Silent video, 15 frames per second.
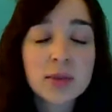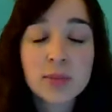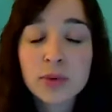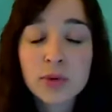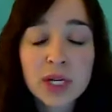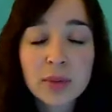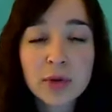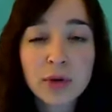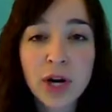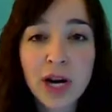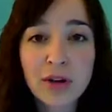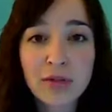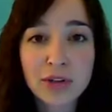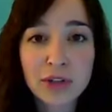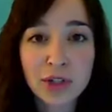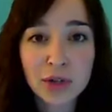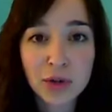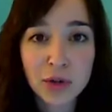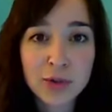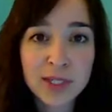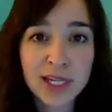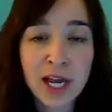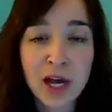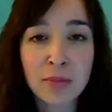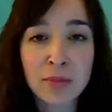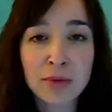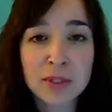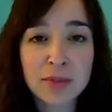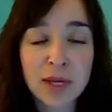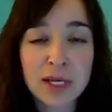supreme crafter, who's going to
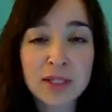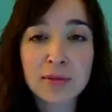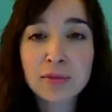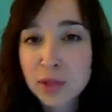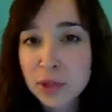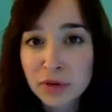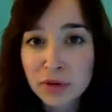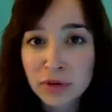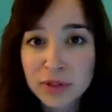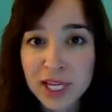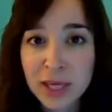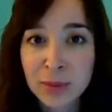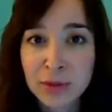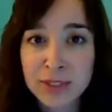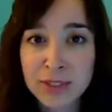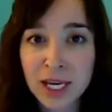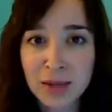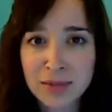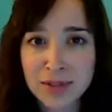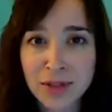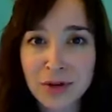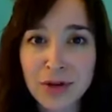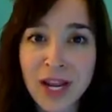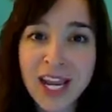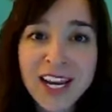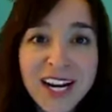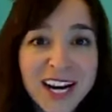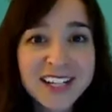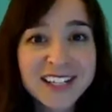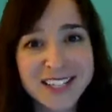help us make some beautiful tablescapes. So hey
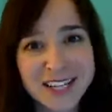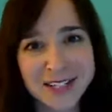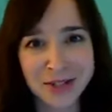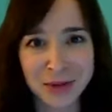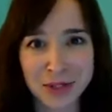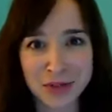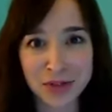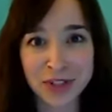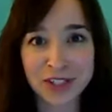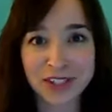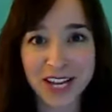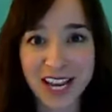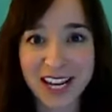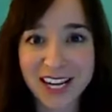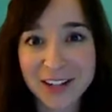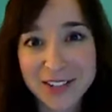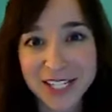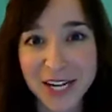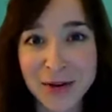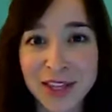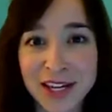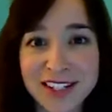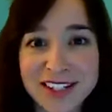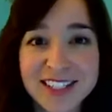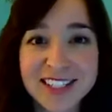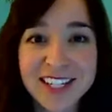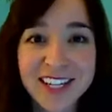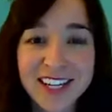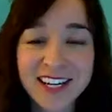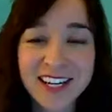guys, thanks so much for hanging out today with
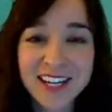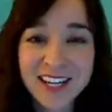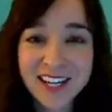us.